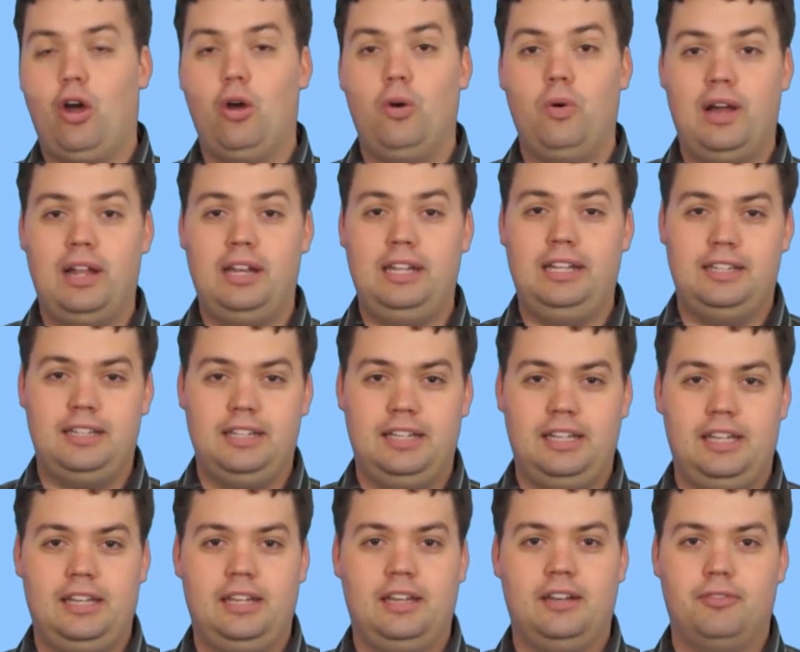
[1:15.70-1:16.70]

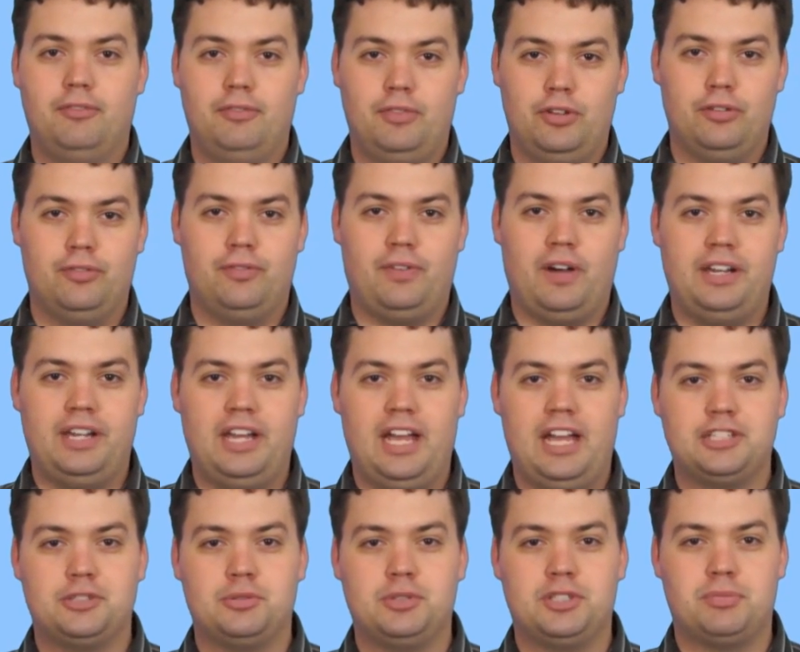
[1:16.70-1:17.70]
OLED viewfinder,
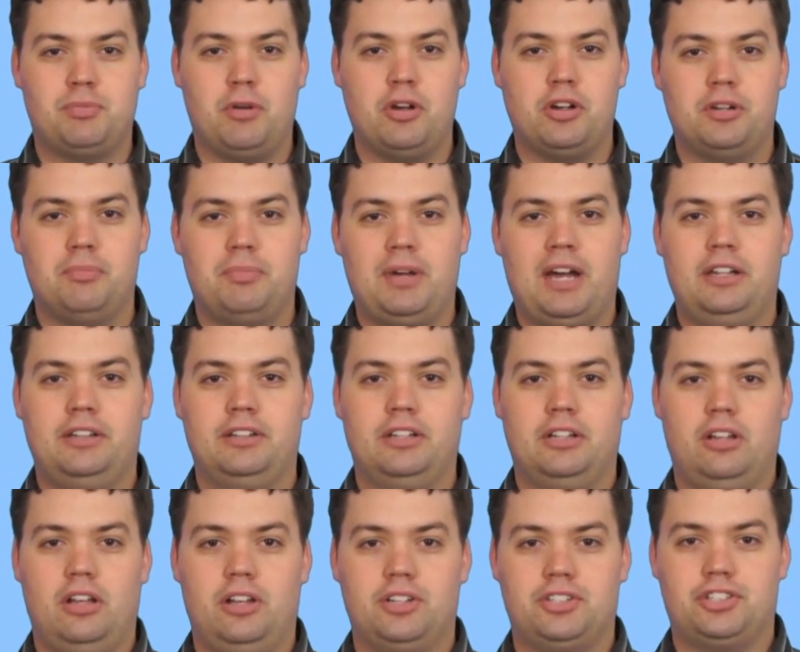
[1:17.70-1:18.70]
as we spoke about in the
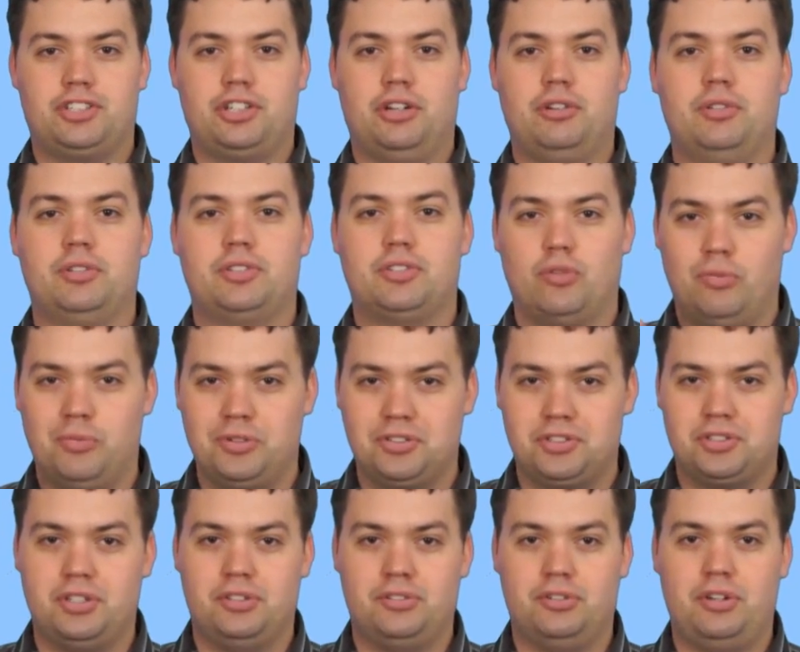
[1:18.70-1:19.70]
last show. It's
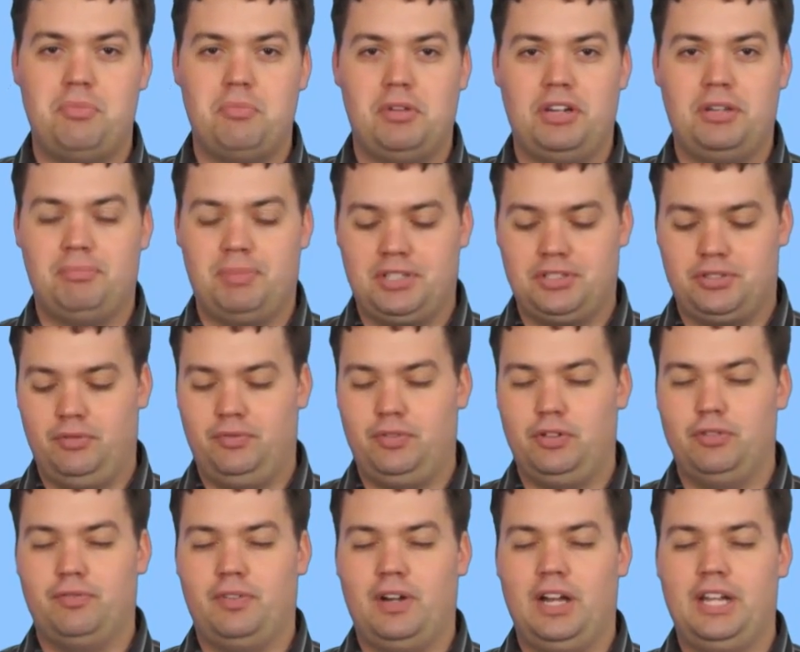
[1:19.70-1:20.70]
almost a 3 million pixel
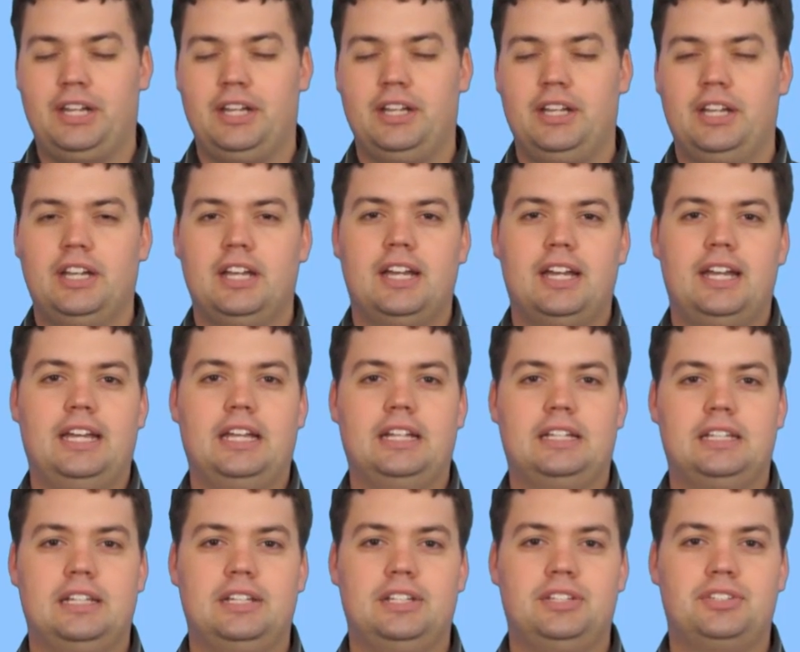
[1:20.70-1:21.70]
viewfinder.
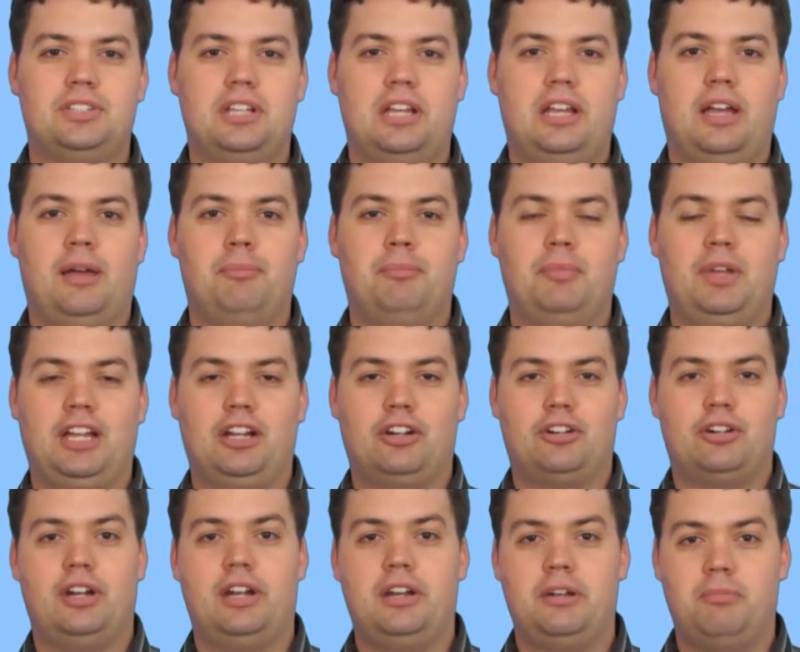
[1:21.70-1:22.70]
It is
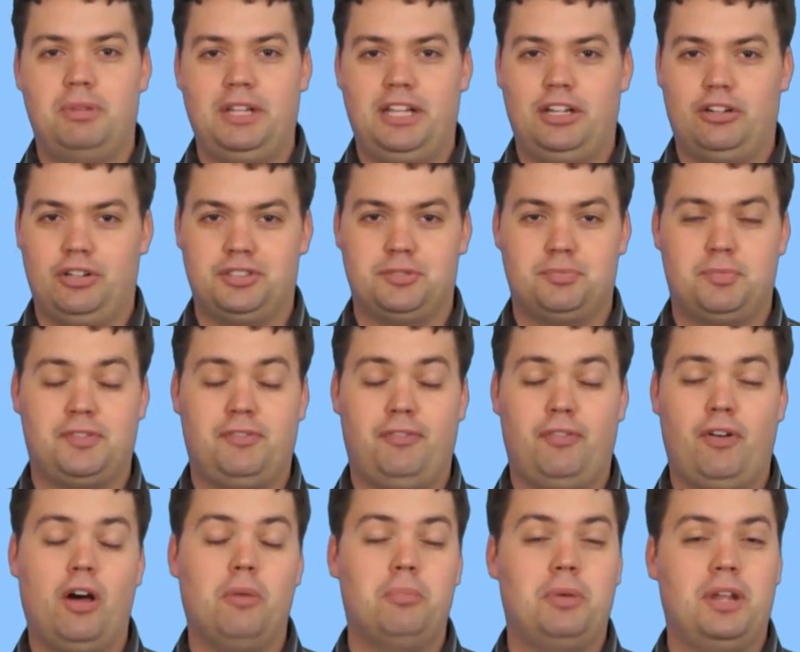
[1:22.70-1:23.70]
incredibly crisp,
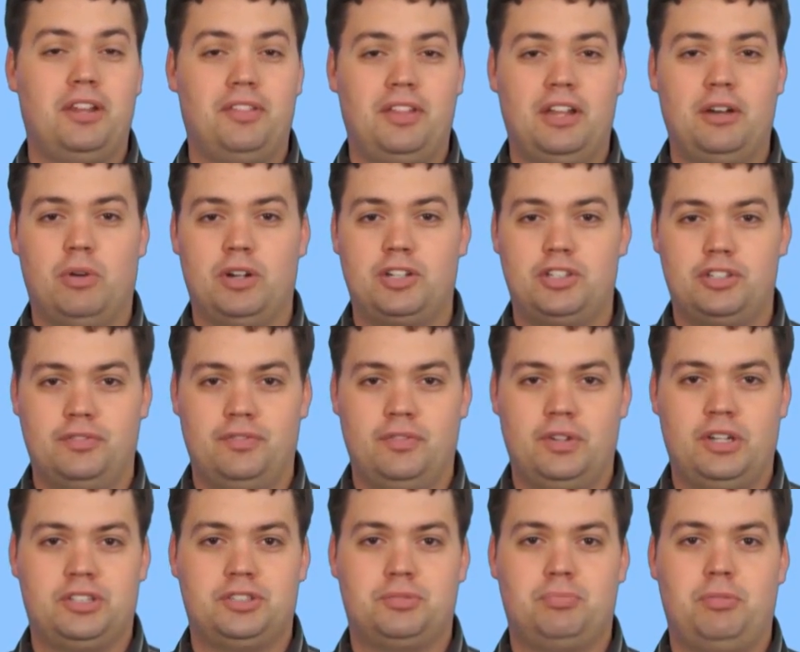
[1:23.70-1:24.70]
far better than what you've
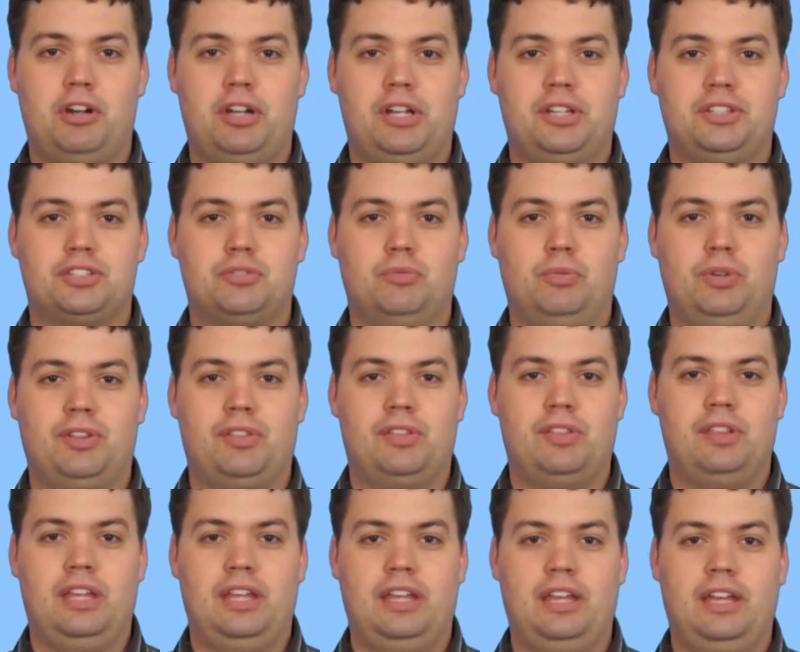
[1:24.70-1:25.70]
experienced
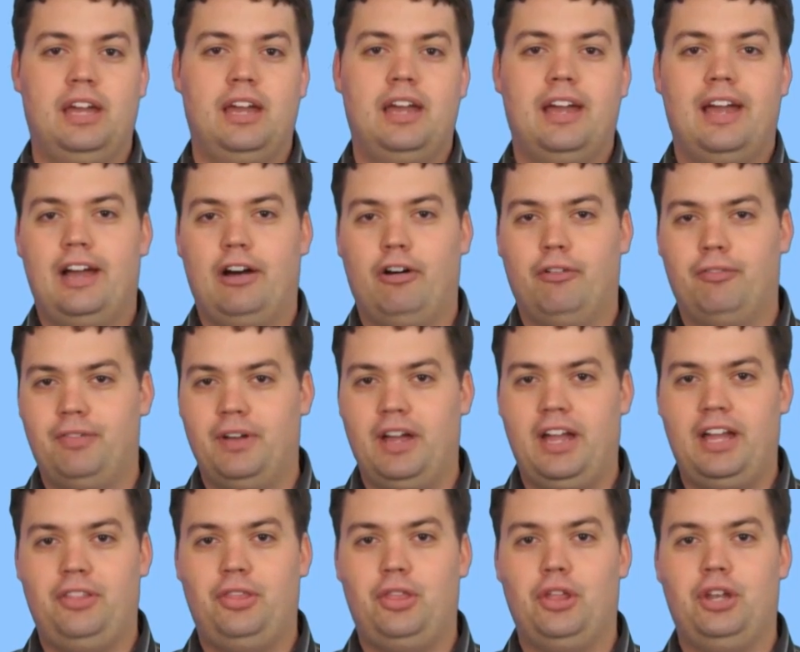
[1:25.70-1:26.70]
with the Alpha
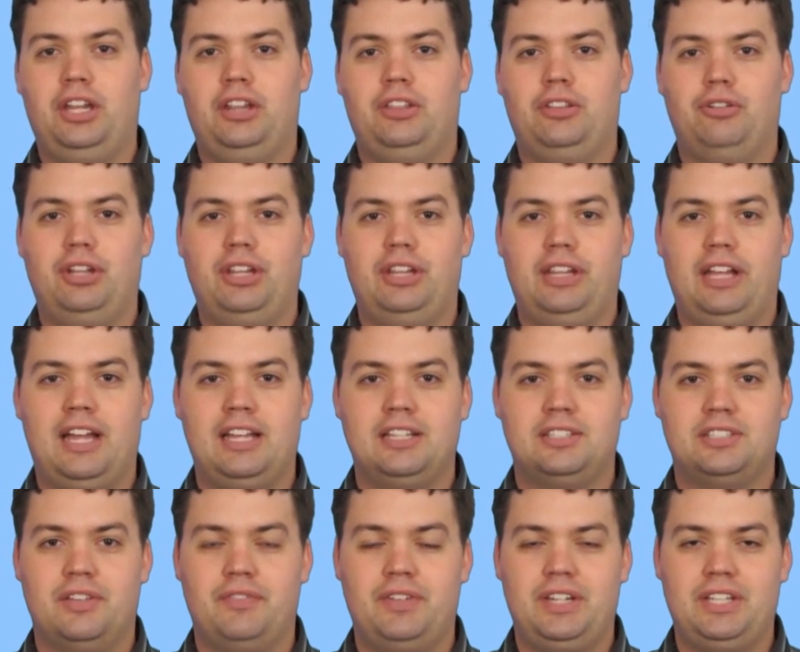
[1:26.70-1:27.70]
A33, the
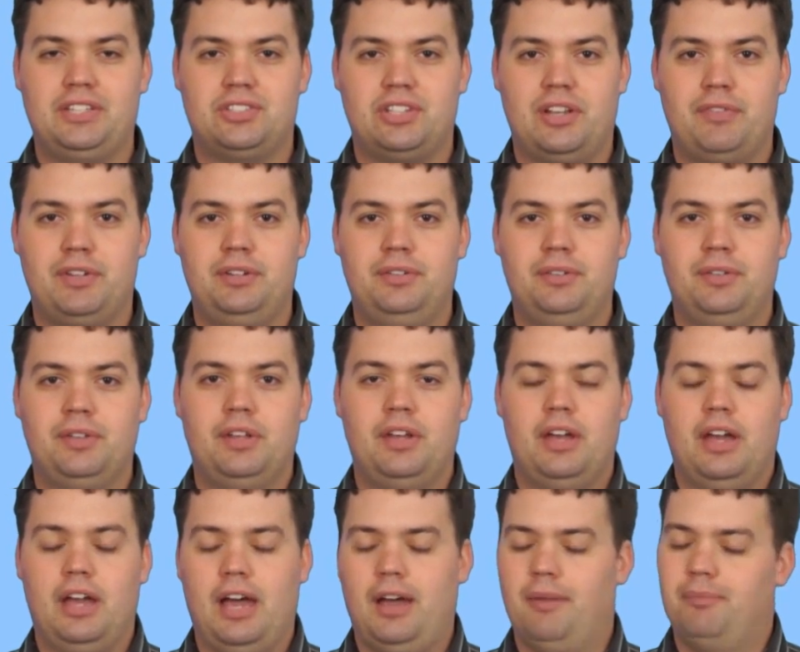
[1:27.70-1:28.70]
A77.
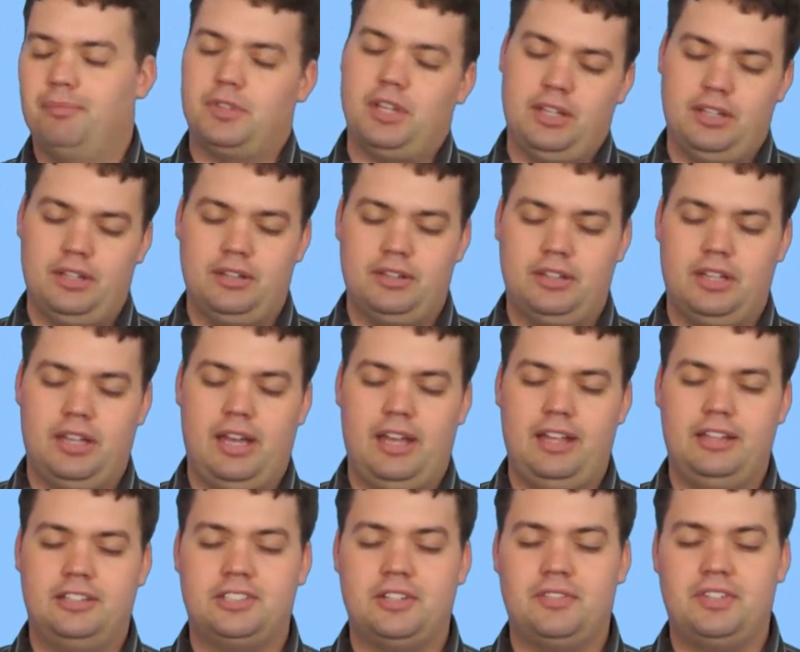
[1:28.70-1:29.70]
The
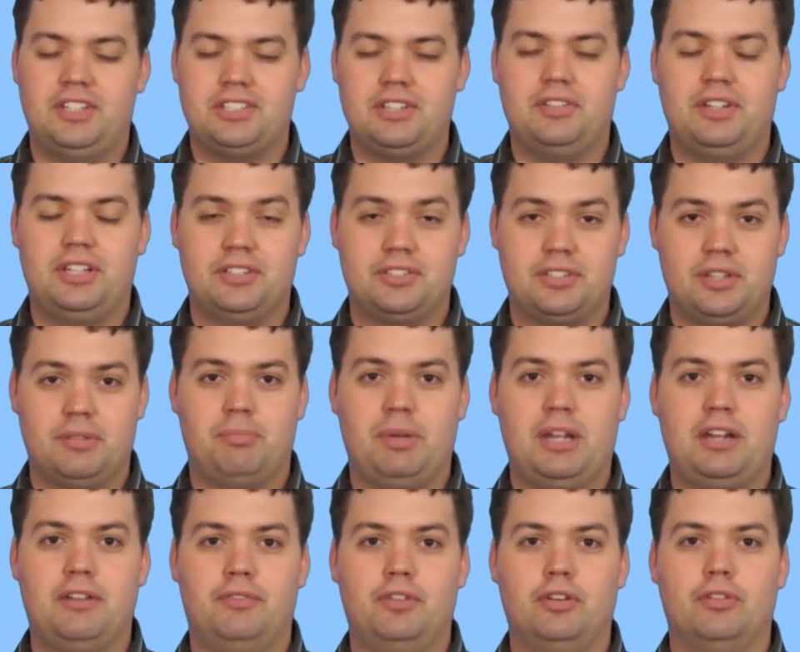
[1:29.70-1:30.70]
A77 is a
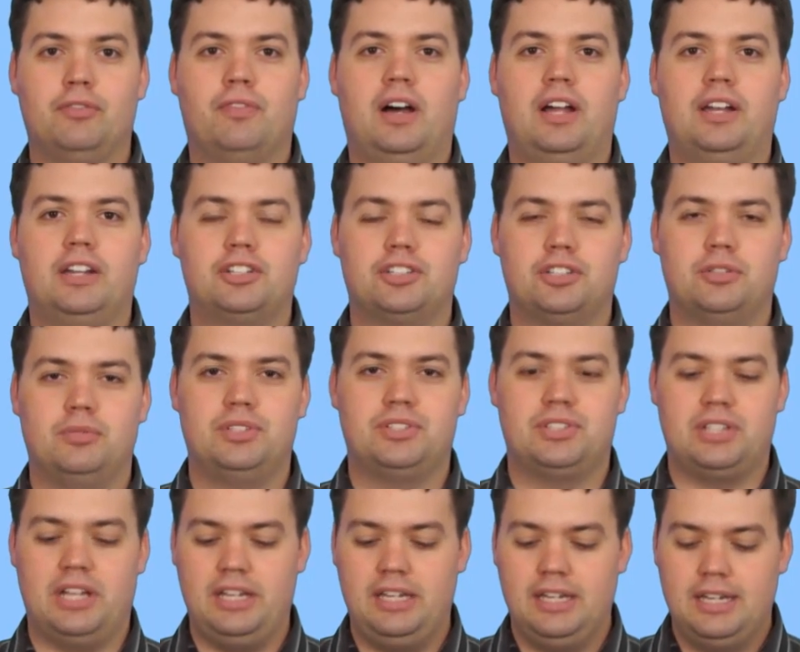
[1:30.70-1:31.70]
better viewfinder, should we
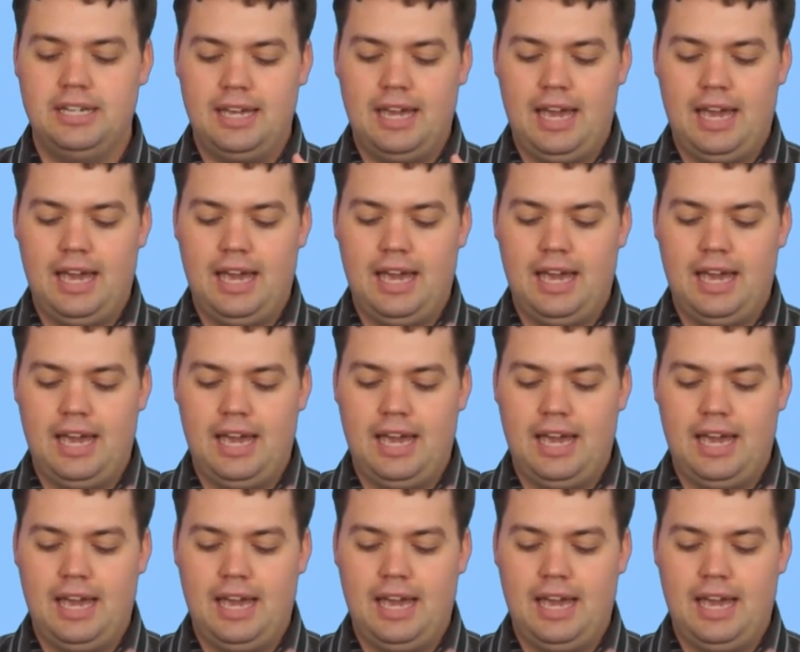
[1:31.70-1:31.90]
say.